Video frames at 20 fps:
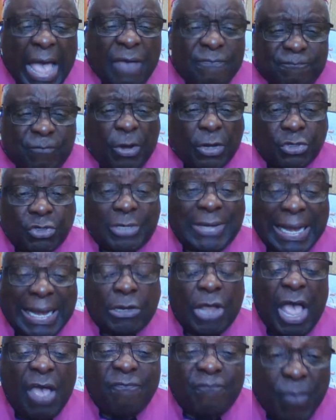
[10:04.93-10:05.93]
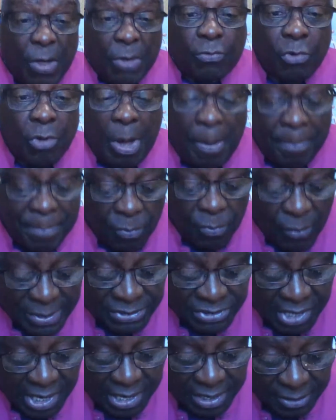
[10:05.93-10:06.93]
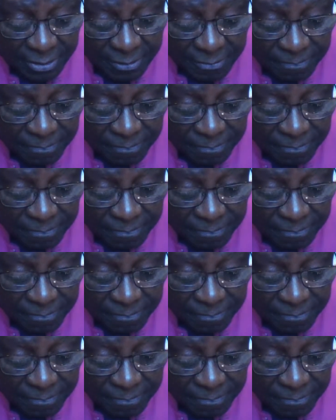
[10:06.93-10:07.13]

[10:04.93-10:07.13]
effort so that your effort will not be wasted.